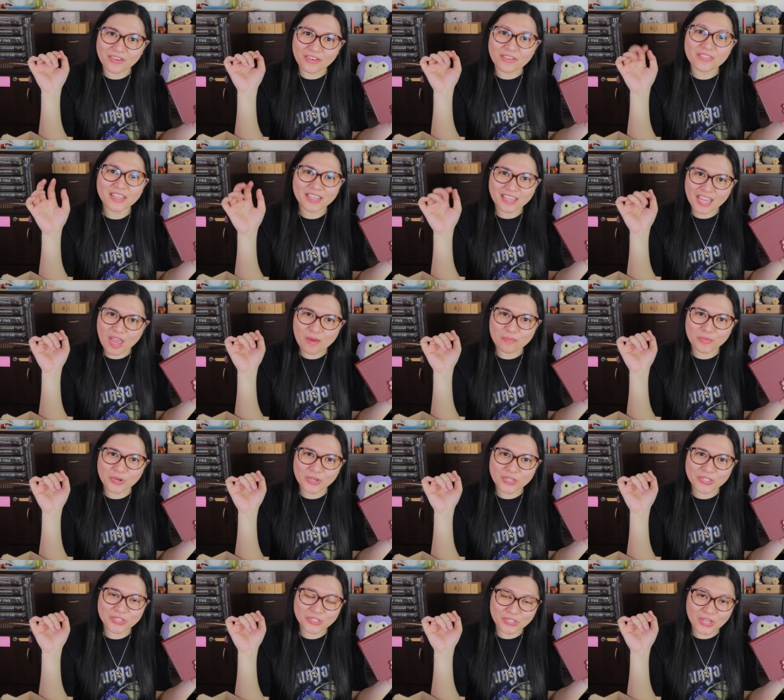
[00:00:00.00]
so the
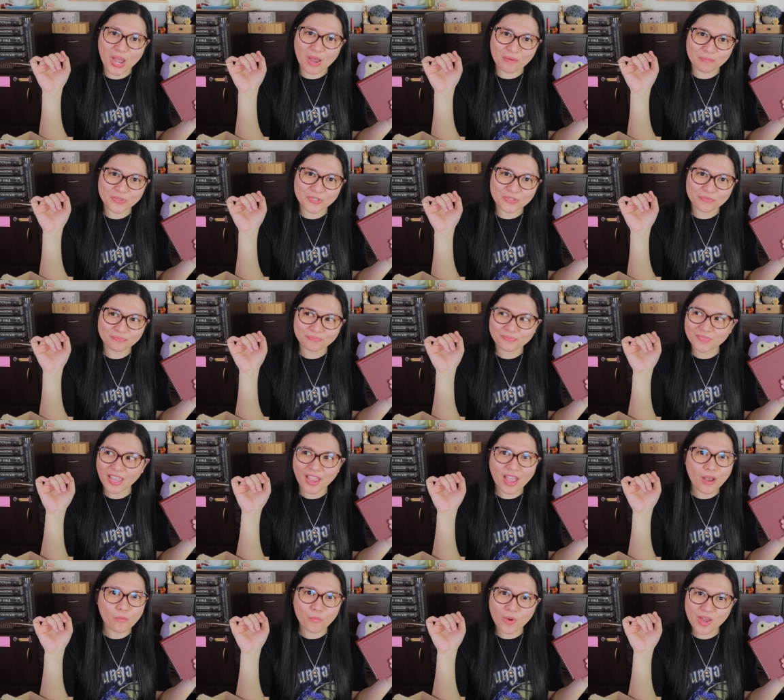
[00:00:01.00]
camera stopped.
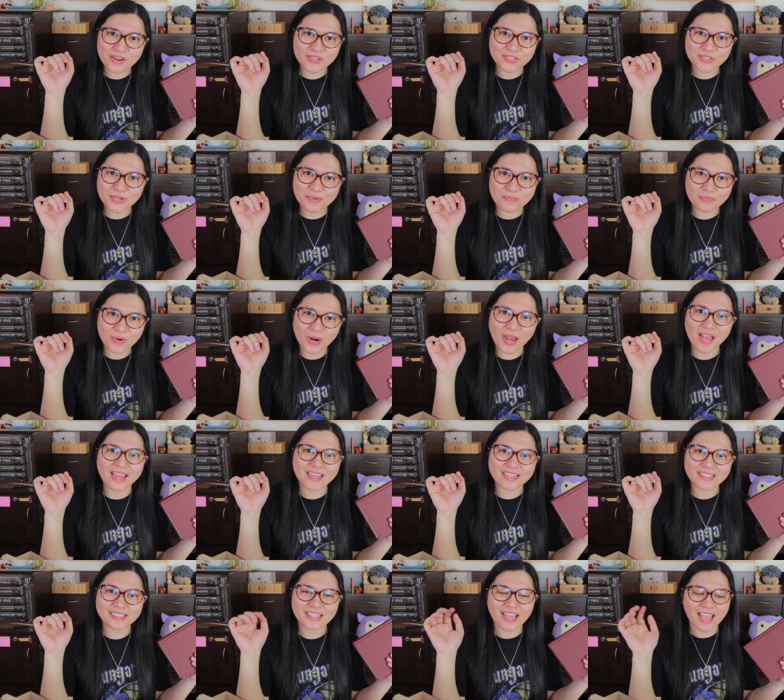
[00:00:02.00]
What a
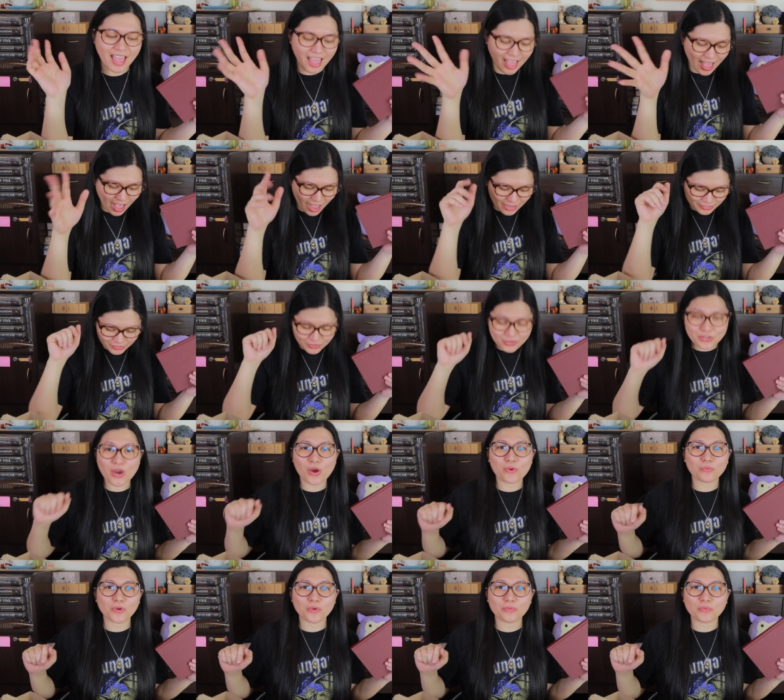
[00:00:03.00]
surprise! I don't
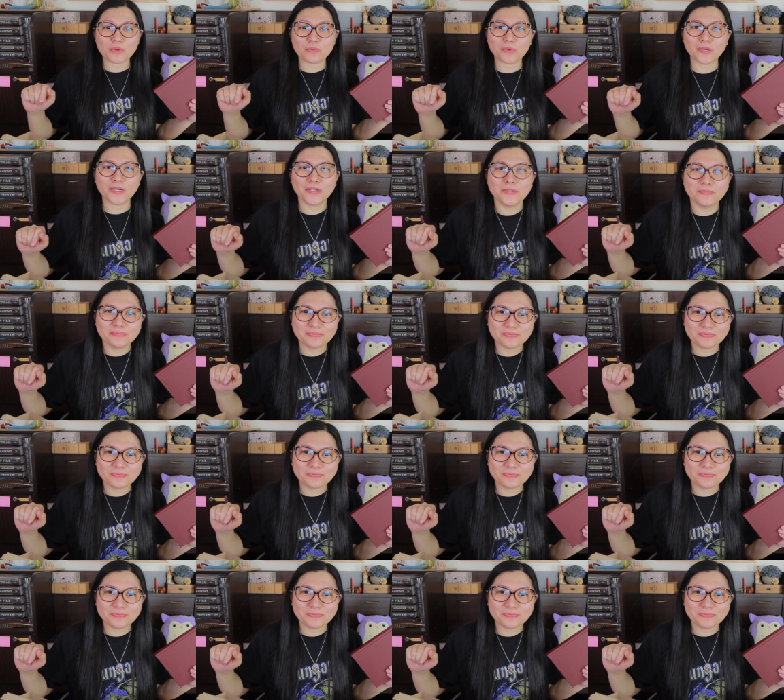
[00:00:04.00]
know where we were.